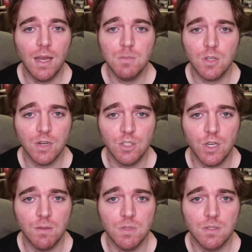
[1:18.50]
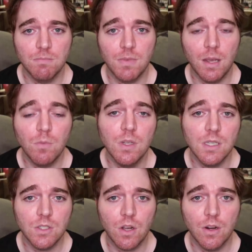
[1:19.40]
I'm sorry, James. I'm
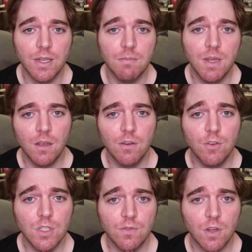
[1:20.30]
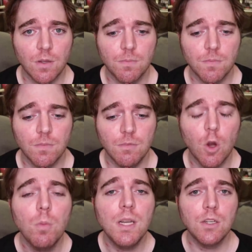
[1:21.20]
really sorry. First of all,
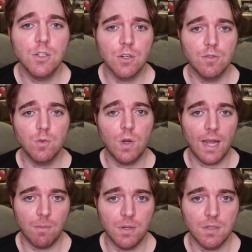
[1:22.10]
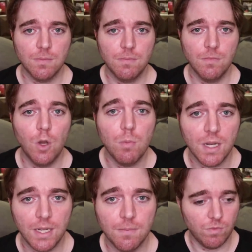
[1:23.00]
nobody deserves what happened.
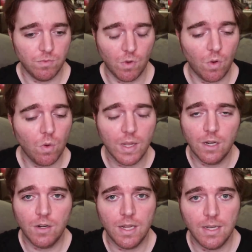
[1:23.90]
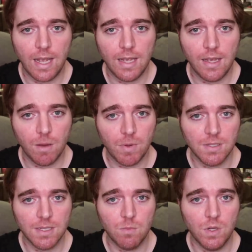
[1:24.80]
Nobody. The whole internet ganging up
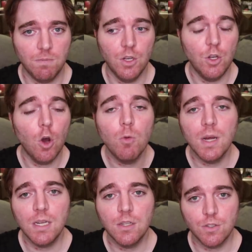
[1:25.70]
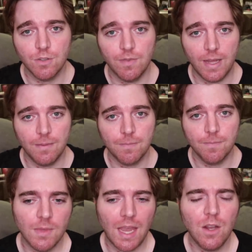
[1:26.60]
on someone. Nobody deserved that.
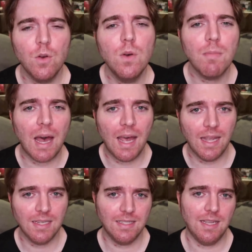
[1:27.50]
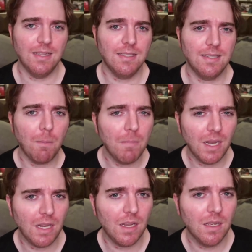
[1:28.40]
And who am I to say that
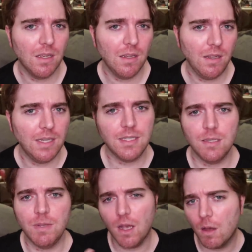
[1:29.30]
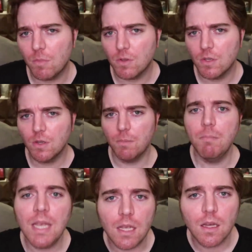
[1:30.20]
somebody needs to be humbled?
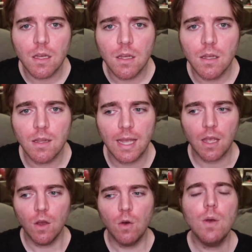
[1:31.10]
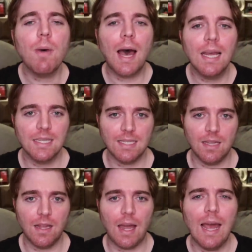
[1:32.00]
Me. Like, who am I to
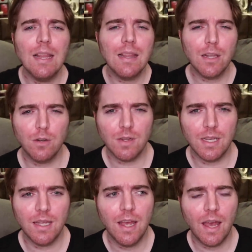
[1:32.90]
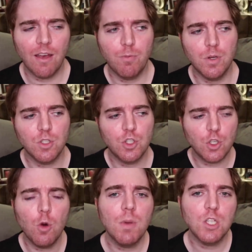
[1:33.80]
say that? I literally have put
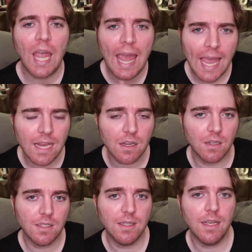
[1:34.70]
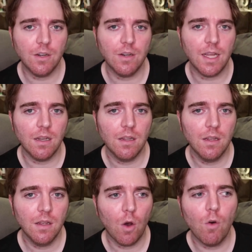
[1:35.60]
so much hate onto the internet
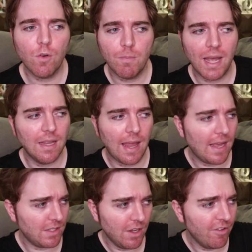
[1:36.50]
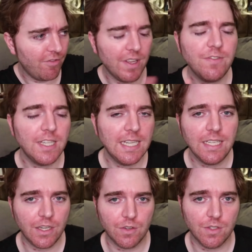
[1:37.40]
over my last
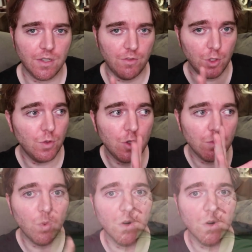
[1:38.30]
15 years of YouTube